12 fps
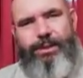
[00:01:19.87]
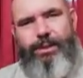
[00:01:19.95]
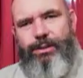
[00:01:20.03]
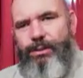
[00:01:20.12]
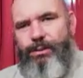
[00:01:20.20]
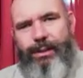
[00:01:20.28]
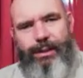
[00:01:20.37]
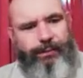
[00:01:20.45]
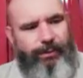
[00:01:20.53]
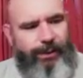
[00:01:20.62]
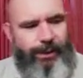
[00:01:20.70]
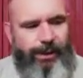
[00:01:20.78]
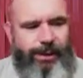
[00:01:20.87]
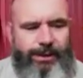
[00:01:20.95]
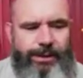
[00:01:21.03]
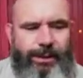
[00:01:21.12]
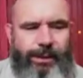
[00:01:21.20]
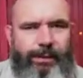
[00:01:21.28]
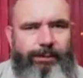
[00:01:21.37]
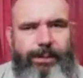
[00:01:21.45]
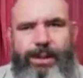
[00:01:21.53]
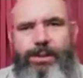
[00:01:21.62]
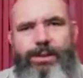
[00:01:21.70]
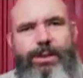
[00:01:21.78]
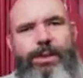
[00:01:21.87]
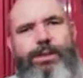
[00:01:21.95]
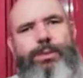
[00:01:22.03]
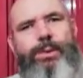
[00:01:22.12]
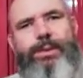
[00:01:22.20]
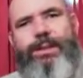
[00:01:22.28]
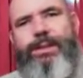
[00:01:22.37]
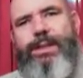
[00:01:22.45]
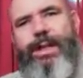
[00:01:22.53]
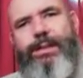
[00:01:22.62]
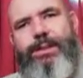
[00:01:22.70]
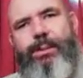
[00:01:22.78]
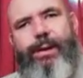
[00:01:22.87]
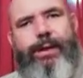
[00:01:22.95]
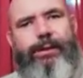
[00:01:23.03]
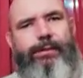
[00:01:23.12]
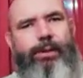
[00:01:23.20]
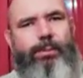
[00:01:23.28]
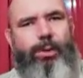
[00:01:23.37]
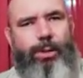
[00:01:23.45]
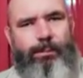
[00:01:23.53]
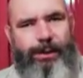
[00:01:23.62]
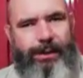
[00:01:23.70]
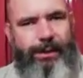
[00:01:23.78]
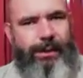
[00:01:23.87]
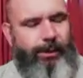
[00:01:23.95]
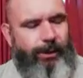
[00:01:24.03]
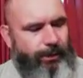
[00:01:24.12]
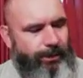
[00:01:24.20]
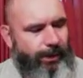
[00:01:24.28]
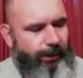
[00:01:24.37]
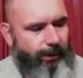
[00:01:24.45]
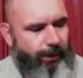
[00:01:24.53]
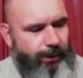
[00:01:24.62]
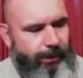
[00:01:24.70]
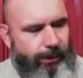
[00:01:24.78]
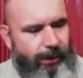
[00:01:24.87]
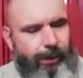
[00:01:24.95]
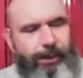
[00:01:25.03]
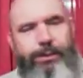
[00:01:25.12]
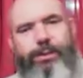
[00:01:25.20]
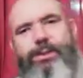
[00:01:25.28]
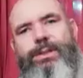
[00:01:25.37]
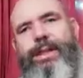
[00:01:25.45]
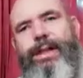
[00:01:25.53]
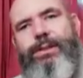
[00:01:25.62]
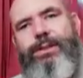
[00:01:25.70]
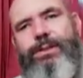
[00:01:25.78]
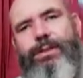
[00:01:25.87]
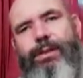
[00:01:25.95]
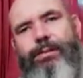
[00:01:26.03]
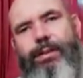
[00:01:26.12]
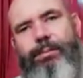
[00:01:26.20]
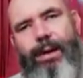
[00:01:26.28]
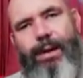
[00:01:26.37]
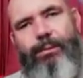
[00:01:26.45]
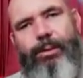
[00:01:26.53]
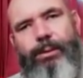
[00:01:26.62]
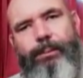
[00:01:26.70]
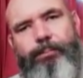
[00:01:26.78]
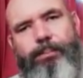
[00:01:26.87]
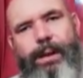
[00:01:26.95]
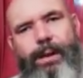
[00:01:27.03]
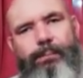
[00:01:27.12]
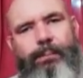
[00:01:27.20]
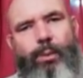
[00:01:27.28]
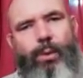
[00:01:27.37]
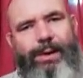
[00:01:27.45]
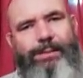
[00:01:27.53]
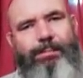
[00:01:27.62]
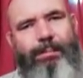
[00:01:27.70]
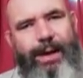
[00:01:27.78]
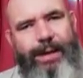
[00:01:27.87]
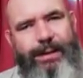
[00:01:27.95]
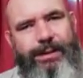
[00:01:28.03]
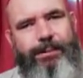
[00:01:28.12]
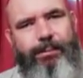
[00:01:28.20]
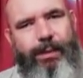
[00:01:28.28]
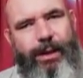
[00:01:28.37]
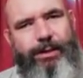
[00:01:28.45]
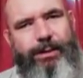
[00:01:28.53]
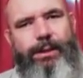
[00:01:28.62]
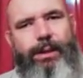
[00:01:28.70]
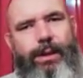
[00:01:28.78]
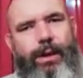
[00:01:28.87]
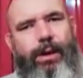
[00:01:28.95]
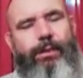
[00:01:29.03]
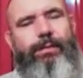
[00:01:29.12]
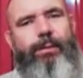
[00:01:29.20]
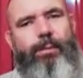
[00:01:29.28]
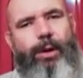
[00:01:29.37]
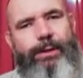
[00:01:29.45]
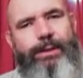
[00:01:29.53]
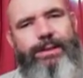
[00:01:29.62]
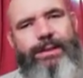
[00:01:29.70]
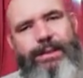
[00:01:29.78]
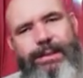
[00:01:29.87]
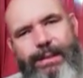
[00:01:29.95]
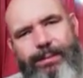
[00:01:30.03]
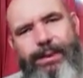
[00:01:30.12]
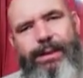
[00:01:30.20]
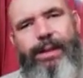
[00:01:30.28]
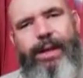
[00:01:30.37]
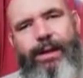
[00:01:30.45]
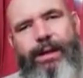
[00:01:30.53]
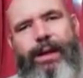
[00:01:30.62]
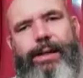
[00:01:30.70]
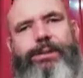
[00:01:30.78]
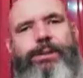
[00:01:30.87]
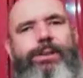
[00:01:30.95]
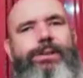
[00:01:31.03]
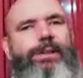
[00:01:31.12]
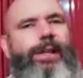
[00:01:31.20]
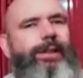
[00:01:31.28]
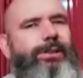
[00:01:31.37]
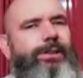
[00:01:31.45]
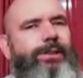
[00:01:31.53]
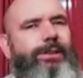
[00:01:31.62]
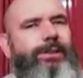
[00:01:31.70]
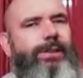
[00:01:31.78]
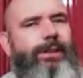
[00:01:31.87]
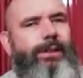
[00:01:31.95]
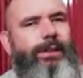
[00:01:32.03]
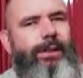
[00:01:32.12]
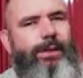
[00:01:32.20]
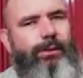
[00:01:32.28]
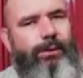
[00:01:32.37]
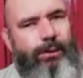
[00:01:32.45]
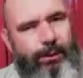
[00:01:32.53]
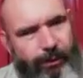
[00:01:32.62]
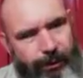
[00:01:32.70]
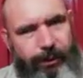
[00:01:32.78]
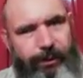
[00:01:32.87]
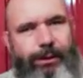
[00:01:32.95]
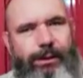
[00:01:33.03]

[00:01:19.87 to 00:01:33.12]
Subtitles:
or whatever it is. These are things one just stays away from completely, because they're not translations of the Bible. But what makes most of the modern seemingly okay translations not good